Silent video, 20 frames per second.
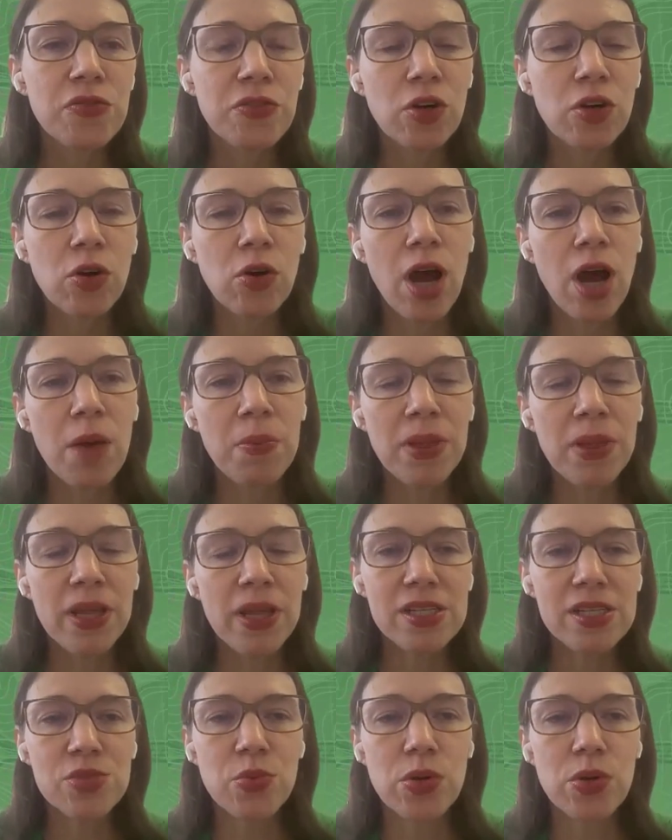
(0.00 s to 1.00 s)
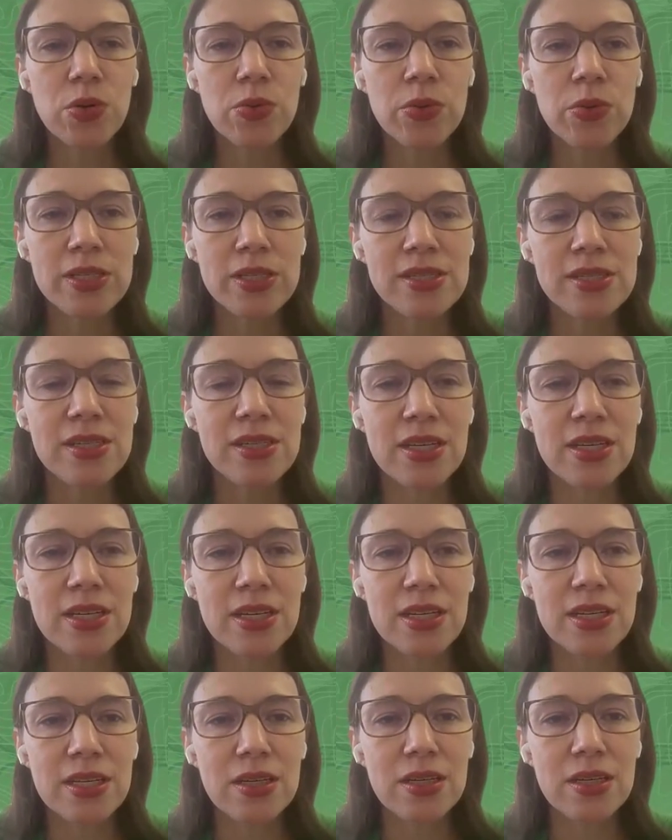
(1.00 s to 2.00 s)
So for croplands, what we
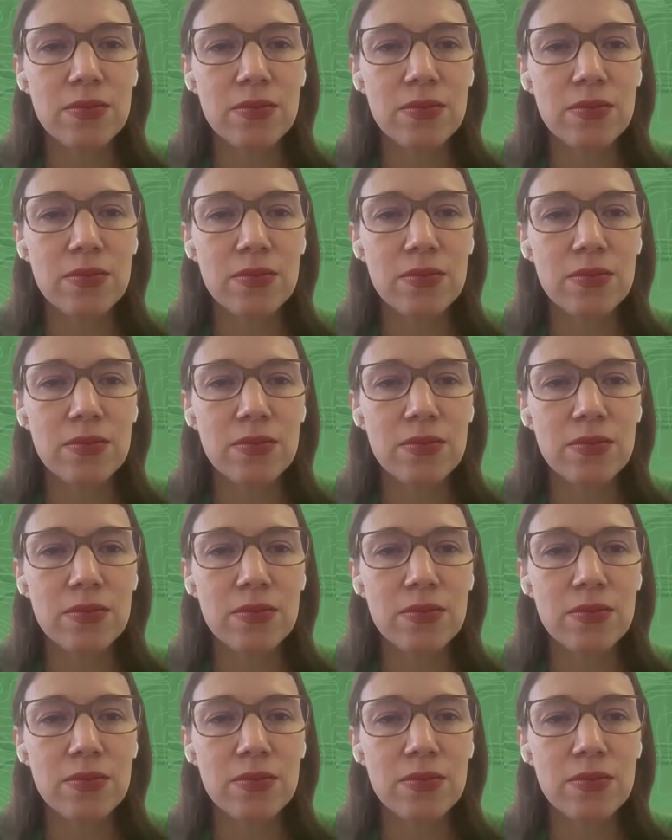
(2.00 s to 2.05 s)
see,